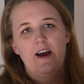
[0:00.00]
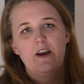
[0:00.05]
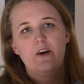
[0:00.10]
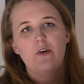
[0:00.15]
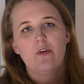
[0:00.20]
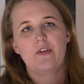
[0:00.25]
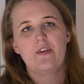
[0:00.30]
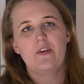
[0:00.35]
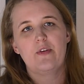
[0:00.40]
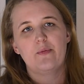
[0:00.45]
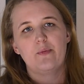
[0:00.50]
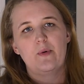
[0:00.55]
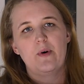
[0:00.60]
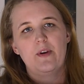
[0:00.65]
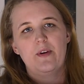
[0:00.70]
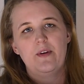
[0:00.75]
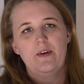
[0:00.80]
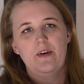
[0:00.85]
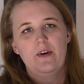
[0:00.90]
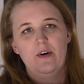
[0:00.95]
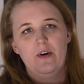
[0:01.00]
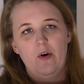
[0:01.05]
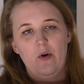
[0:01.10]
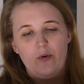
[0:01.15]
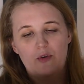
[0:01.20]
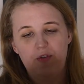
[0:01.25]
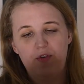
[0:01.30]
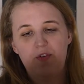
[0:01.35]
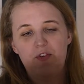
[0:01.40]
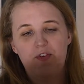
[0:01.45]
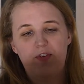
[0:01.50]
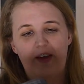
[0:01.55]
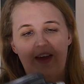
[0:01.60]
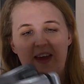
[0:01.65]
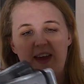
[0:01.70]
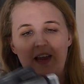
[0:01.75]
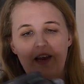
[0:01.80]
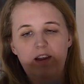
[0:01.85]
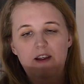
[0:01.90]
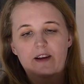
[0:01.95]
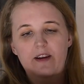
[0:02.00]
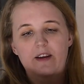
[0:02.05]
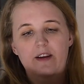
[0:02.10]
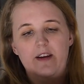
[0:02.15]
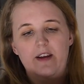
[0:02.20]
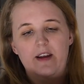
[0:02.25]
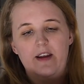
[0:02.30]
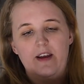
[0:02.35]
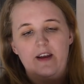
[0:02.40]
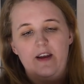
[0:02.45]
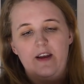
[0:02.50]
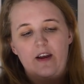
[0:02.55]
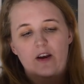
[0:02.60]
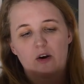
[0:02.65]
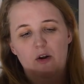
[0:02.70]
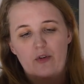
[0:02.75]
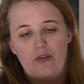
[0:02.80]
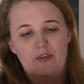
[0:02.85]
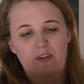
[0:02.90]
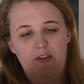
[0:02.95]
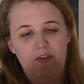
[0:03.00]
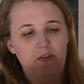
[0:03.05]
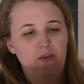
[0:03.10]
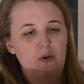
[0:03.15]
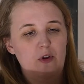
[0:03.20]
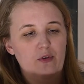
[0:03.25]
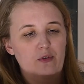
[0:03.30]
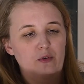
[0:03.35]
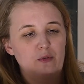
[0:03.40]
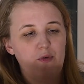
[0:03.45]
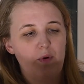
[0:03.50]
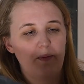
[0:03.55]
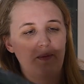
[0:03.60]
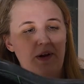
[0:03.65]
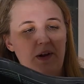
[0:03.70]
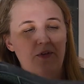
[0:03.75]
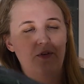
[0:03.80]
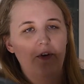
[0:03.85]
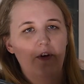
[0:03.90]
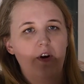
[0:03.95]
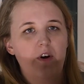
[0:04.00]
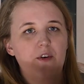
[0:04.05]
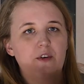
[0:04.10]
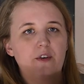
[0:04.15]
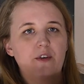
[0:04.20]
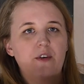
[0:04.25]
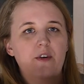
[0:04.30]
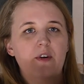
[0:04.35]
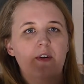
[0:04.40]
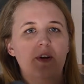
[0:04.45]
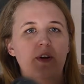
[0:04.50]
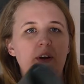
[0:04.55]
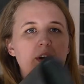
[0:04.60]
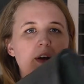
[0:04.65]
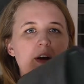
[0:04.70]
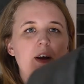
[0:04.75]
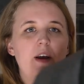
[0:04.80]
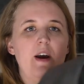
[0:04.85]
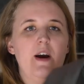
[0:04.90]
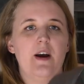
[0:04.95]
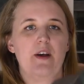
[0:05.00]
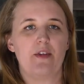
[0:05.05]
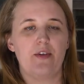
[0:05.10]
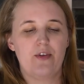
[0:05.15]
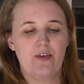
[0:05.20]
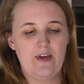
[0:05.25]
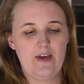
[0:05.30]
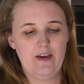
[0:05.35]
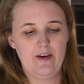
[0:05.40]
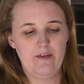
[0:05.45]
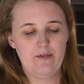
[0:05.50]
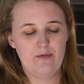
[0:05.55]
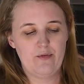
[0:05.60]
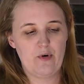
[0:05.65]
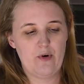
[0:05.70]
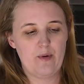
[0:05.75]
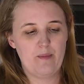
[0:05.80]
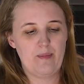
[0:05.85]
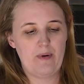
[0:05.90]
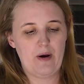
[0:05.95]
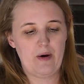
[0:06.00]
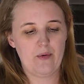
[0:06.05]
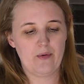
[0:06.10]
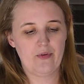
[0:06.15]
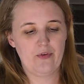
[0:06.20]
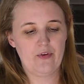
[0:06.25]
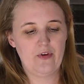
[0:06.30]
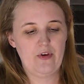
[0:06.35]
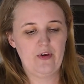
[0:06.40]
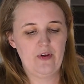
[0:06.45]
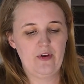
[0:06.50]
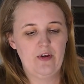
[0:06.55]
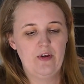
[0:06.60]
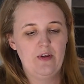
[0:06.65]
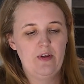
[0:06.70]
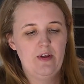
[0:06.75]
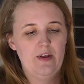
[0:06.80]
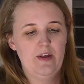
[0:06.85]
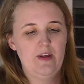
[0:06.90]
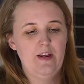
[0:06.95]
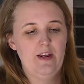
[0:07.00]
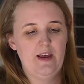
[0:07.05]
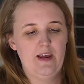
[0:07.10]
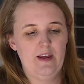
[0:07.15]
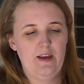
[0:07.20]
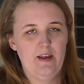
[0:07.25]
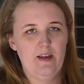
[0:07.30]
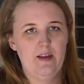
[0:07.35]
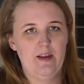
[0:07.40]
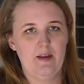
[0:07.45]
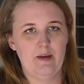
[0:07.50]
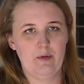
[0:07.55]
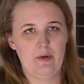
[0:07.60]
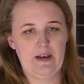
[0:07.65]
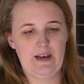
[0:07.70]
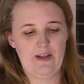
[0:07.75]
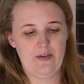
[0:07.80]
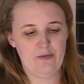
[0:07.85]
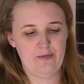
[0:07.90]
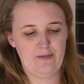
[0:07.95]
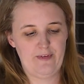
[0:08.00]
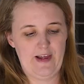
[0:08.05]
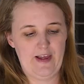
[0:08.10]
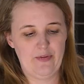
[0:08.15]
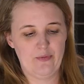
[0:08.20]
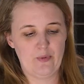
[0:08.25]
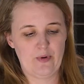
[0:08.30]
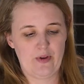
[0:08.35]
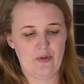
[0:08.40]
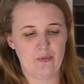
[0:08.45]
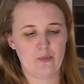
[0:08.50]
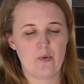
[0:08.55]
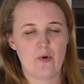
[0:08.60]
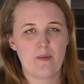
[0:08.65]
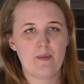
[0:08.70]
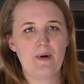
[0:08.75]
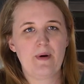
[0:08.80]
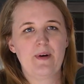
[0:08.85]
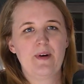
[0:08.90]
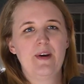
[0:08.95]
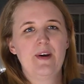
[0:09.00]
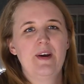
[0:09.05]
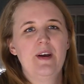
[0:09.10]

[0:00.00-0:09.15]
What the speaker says: I got this one on sale. Oh, this is also from Nelson Garden. I think for about, it glaze flat when it's warm,